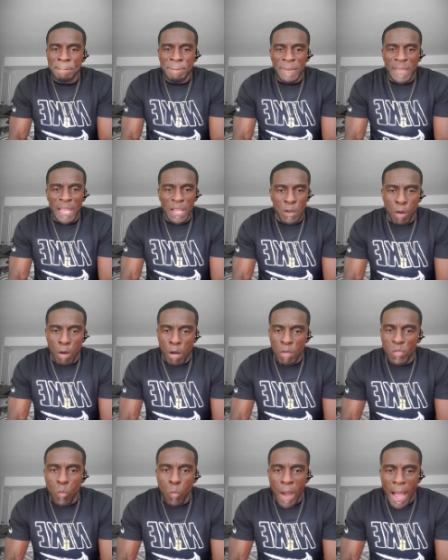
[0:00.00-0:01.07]
And all
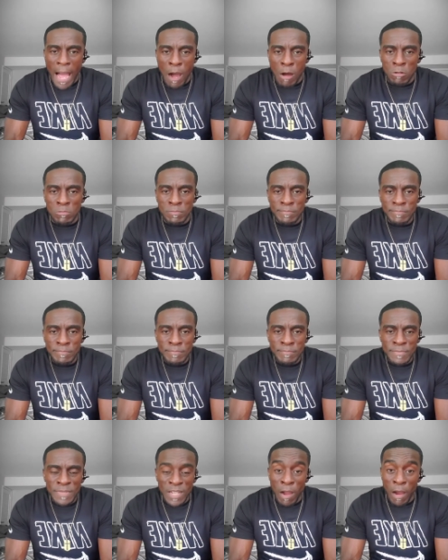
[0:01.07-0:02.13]
the while,
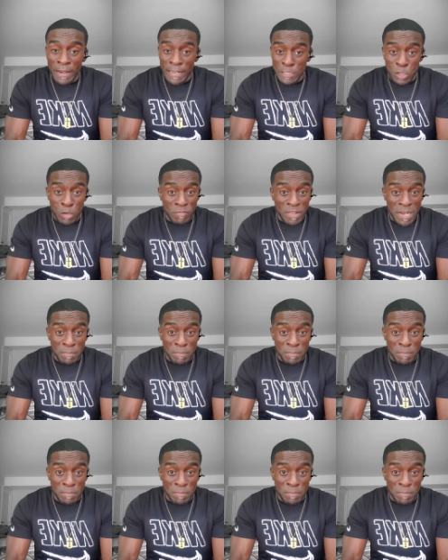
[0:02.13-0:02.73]
God has already